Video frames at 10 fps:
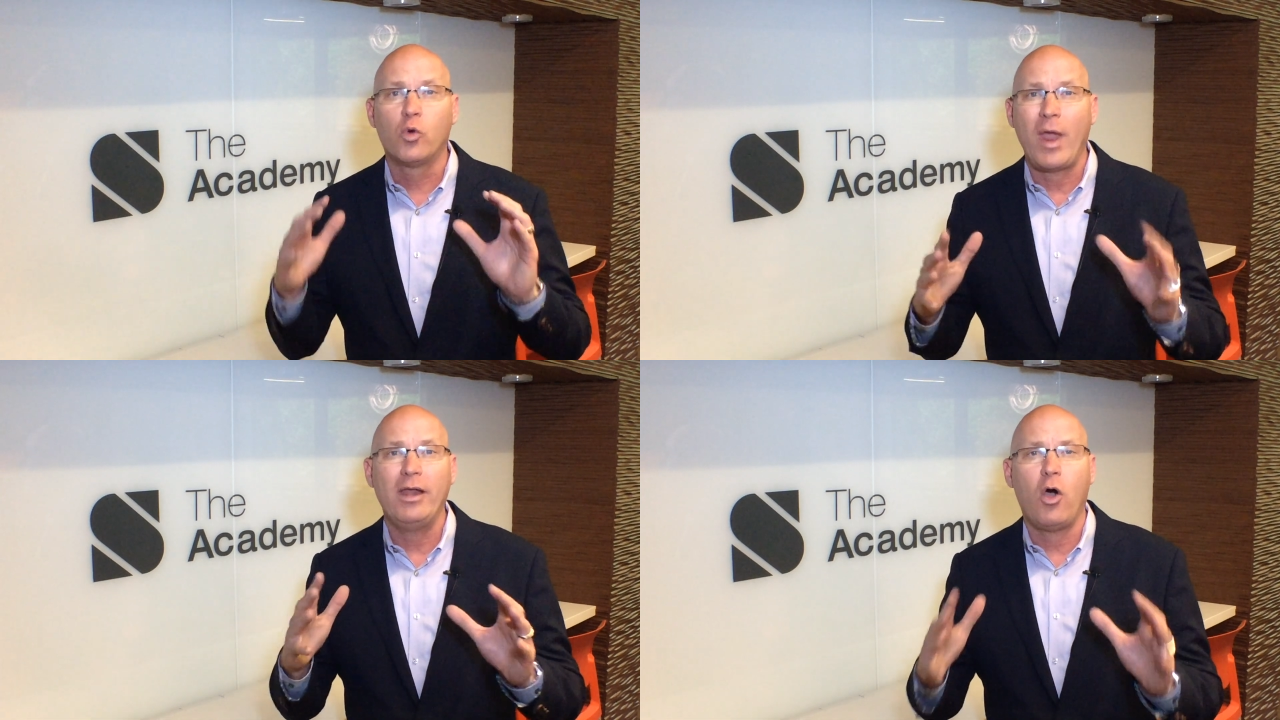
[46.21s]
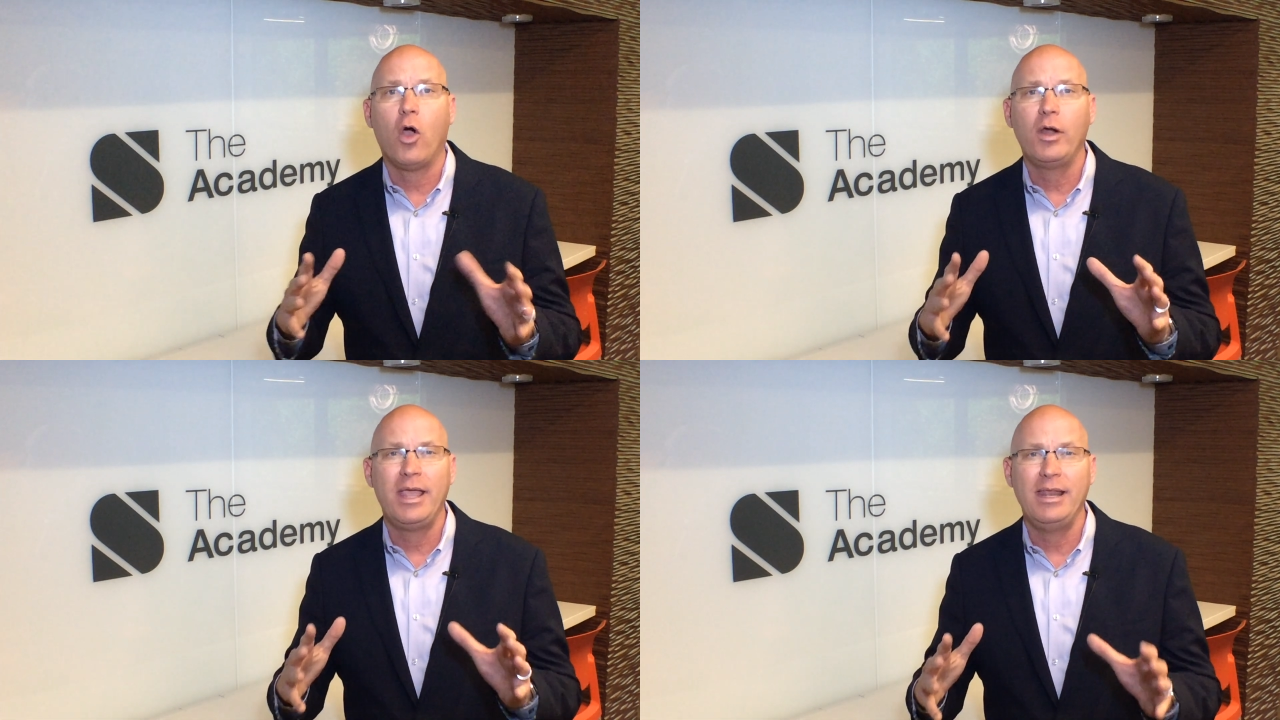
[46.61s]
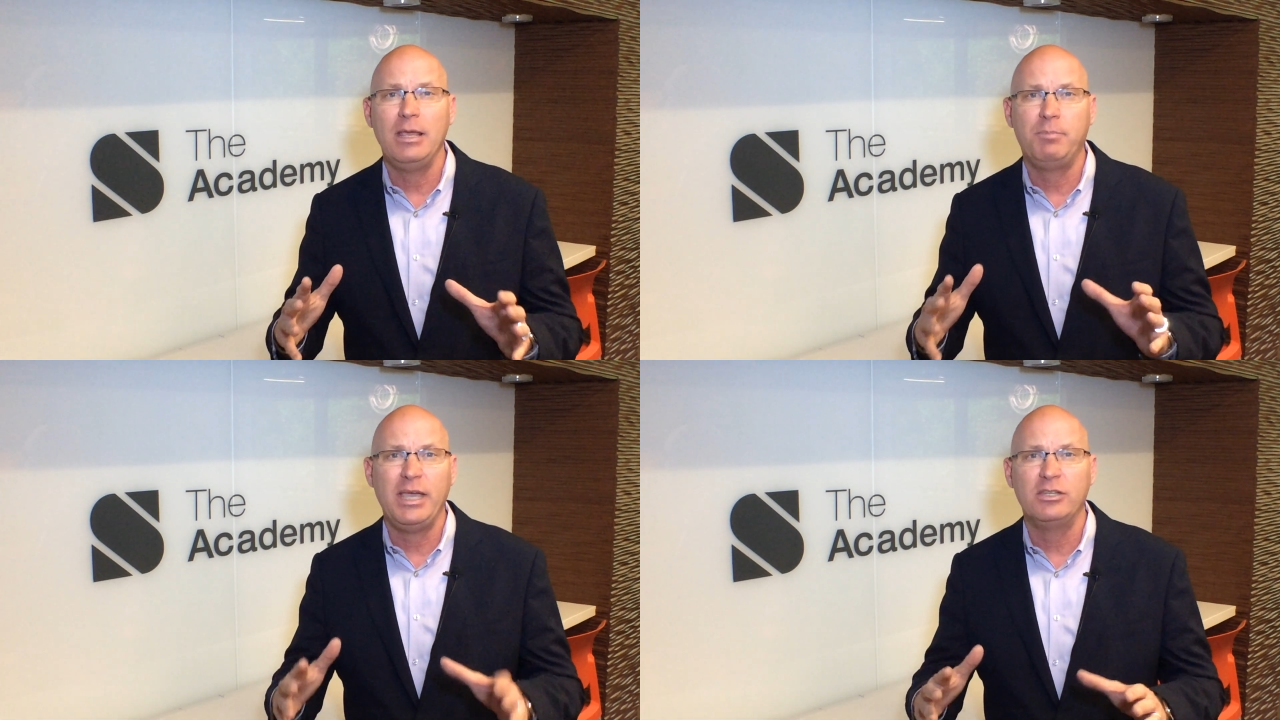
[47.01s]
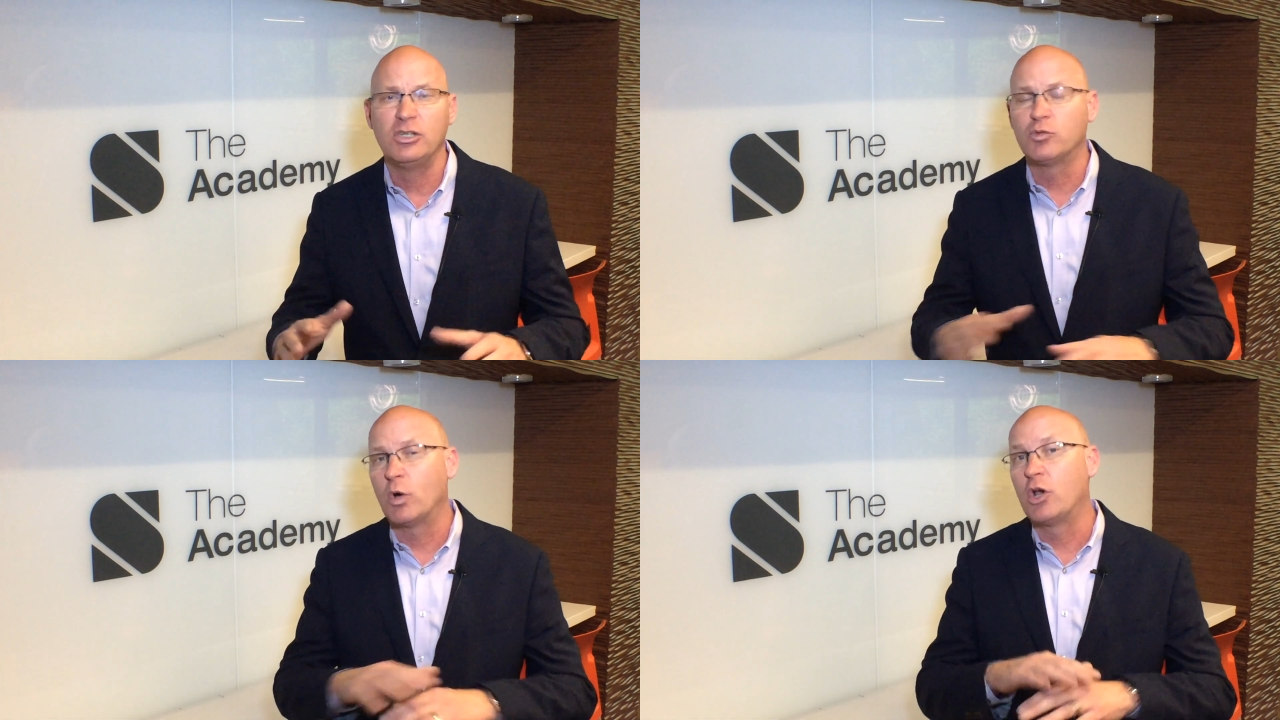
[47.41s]
great hard hitting
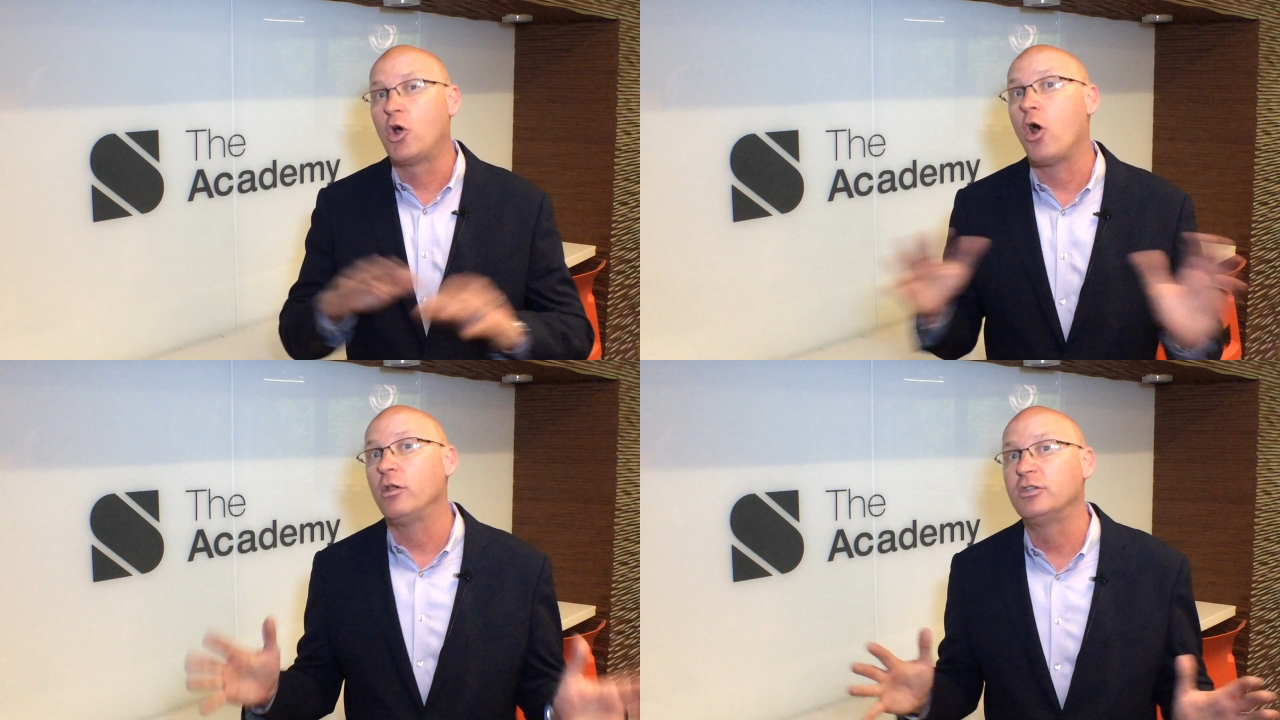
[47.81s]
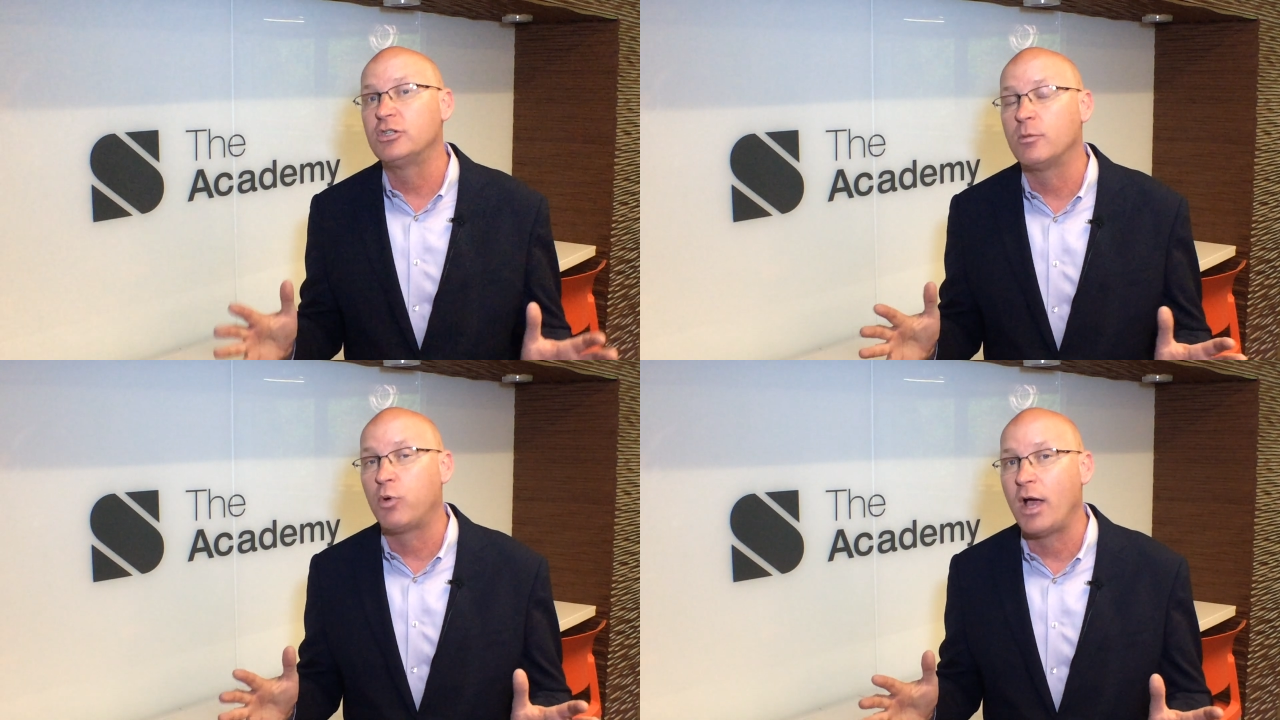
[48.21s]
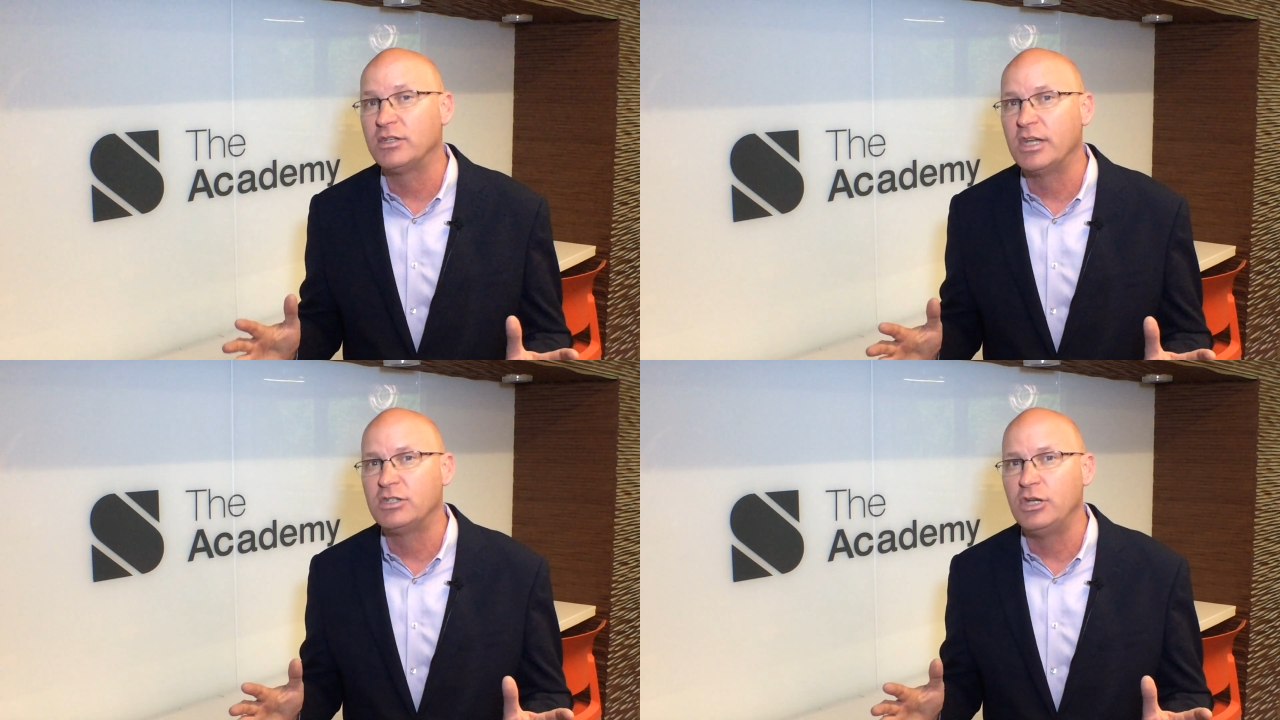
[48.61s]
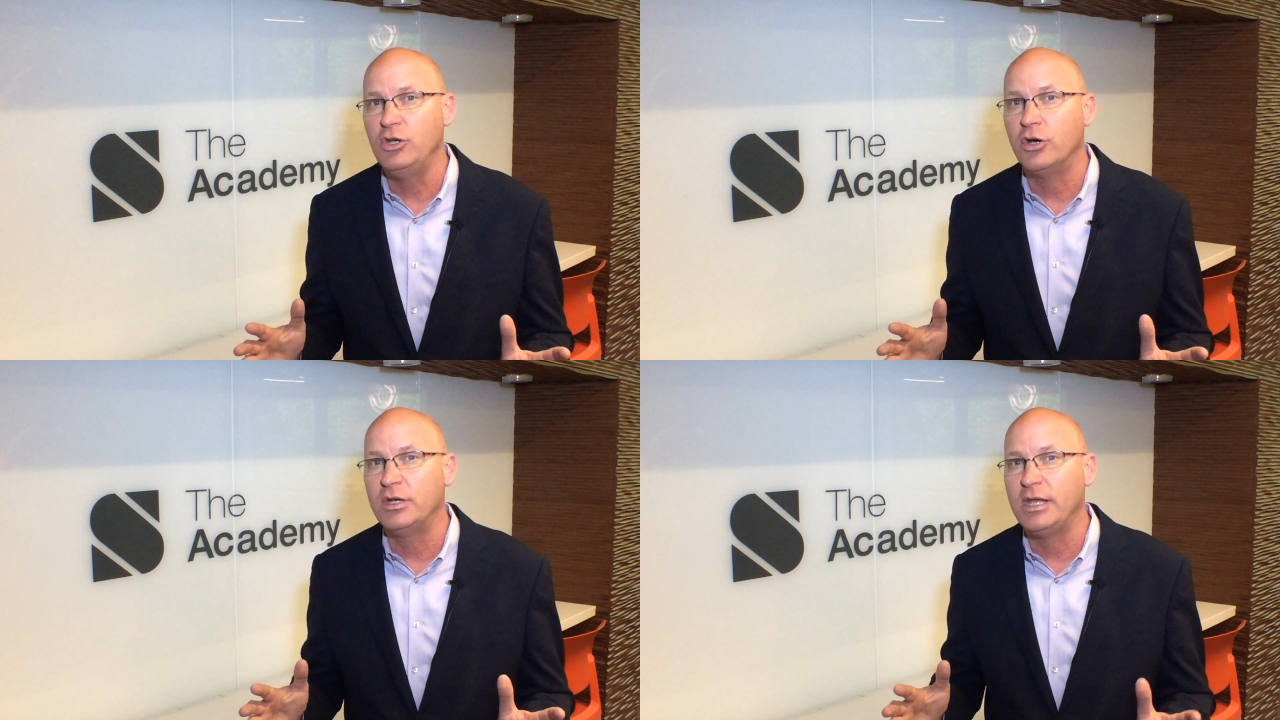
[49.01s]
pieces. Regardless of the process in
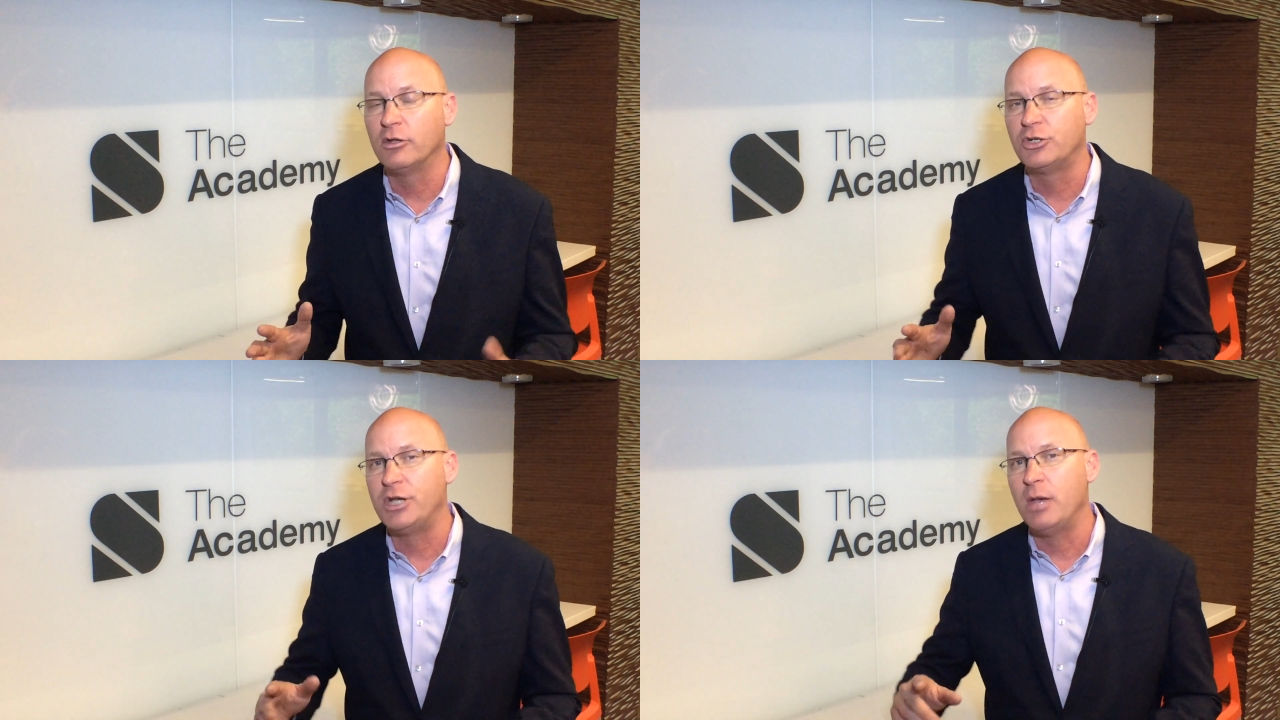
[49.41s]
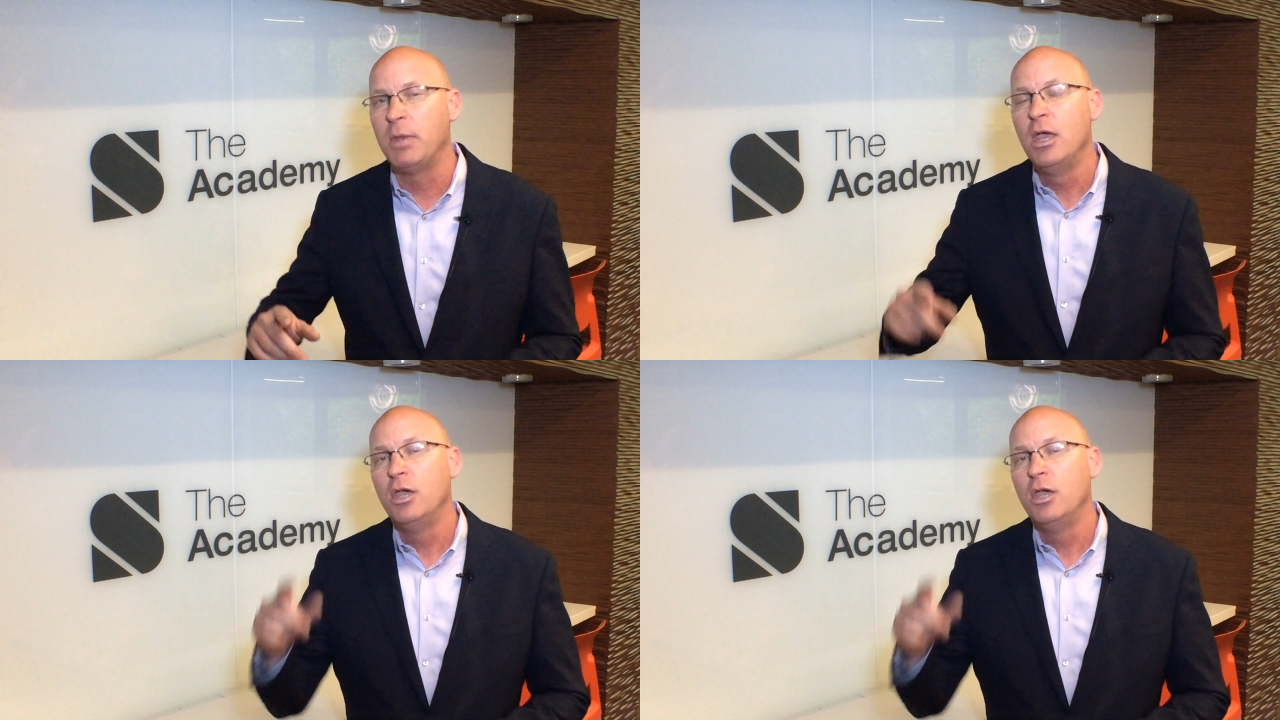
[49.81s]
your dealership,